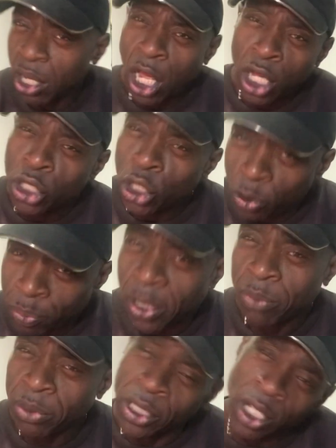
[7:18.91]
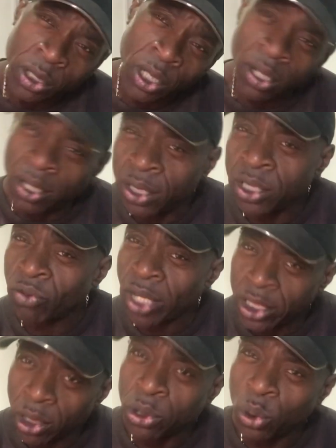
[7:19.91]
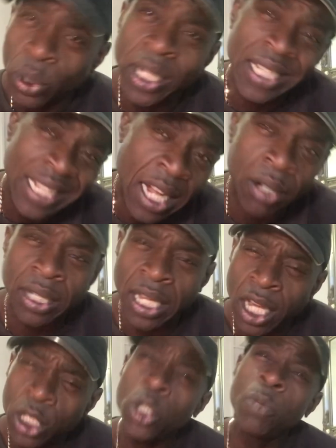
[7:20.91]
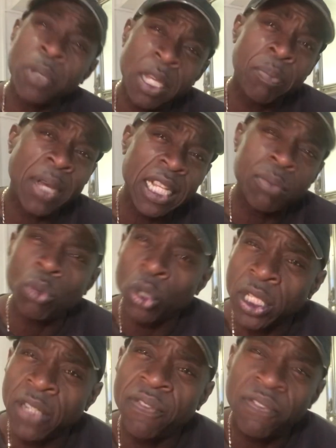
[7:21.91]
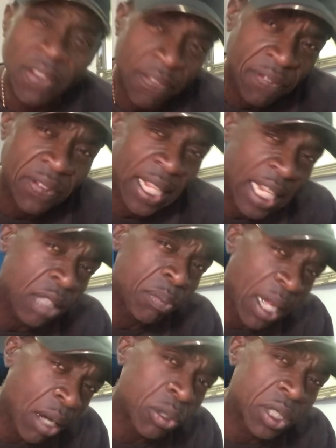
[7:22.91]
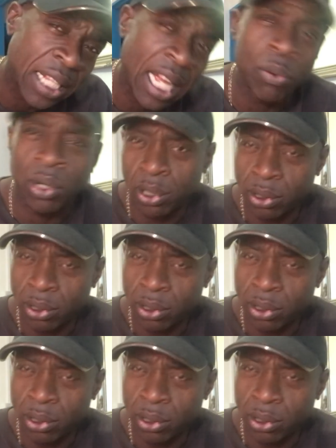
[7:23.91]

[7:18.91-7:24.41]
you're on the radio talking now, yeah? Are you being paid more than £15 an hour?